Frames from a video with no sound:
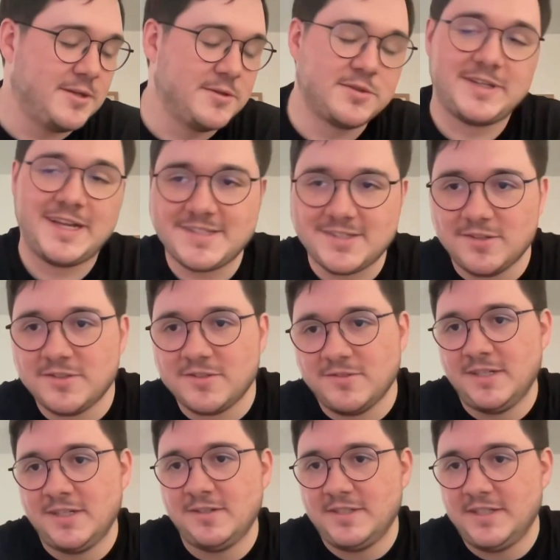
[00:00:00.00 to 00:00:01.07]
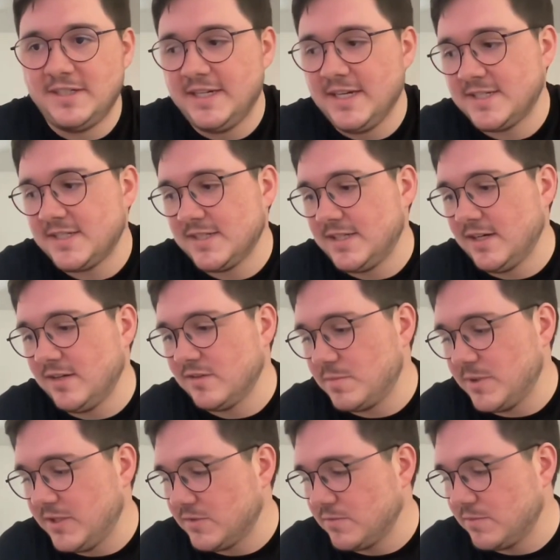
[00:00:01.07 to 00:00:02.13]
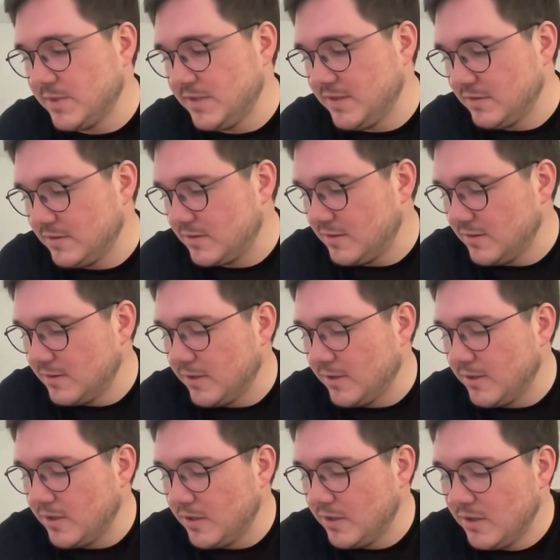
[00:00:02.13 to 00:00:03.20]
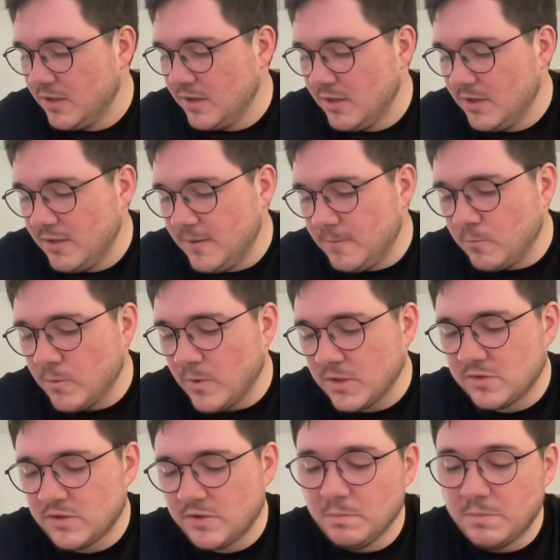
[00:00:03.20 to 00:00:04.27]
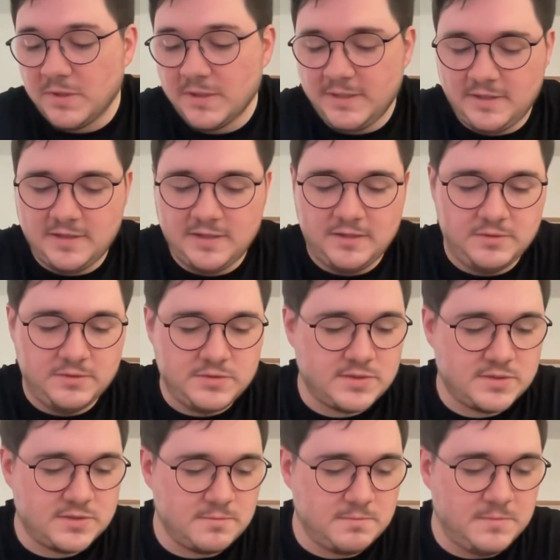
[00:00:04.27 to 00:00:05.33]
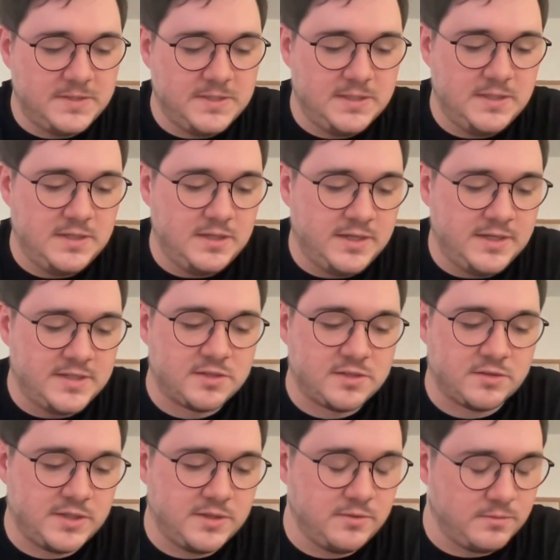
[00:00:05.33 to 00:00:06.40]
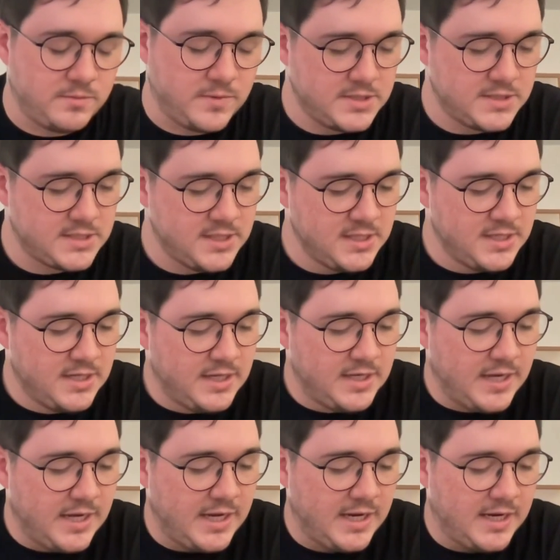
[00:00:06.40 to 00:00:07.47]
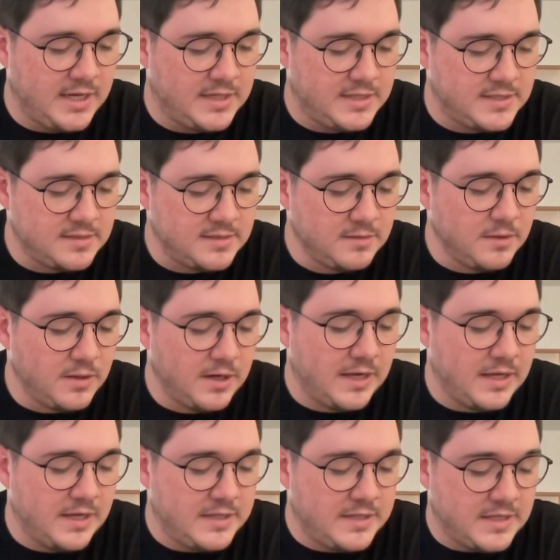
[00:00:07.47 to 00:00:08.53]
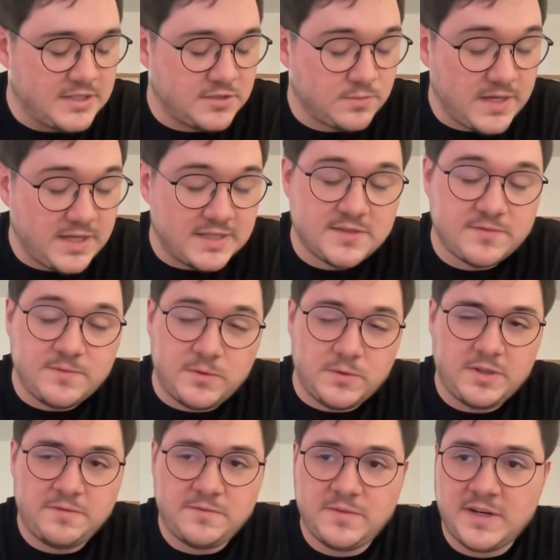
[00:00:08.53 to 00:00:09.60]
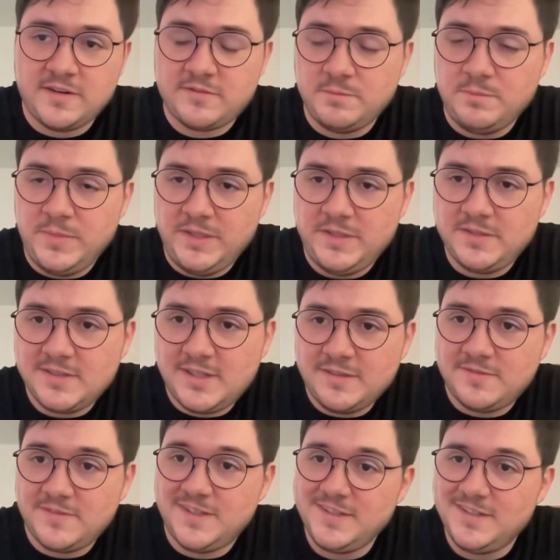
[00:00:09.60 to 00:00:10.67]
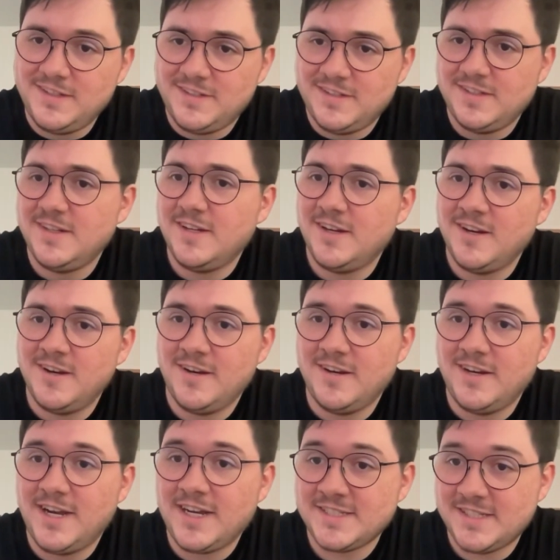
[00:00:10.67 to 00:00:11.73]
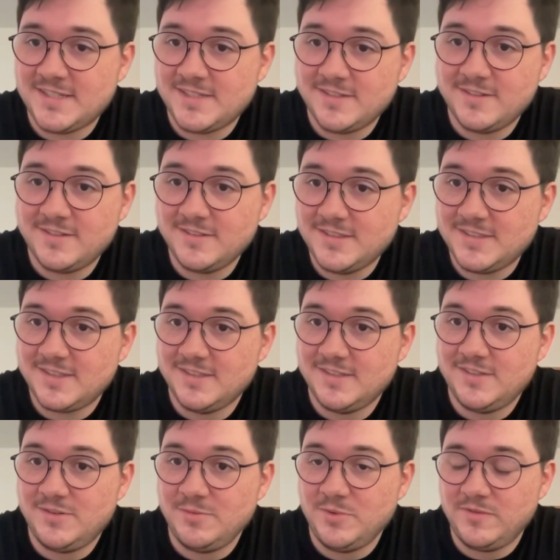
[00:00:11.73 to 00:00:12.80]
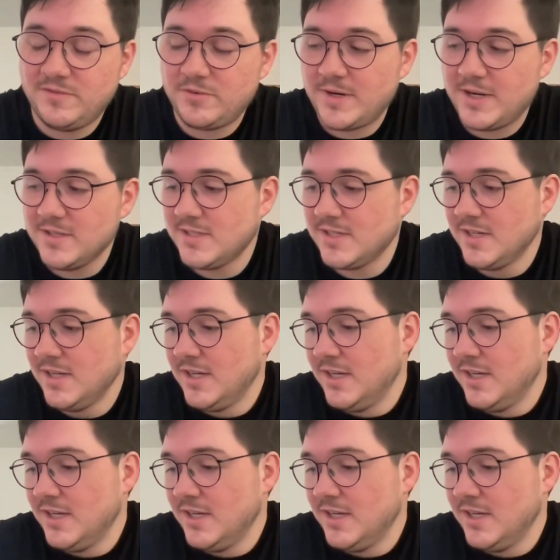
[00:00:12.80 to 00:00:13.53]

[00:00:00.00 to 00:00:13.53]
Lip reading: So that's also including guest accounts because we didn't want to completely lose the historical ones. And as well as 45 million, I think, access tokens to move around.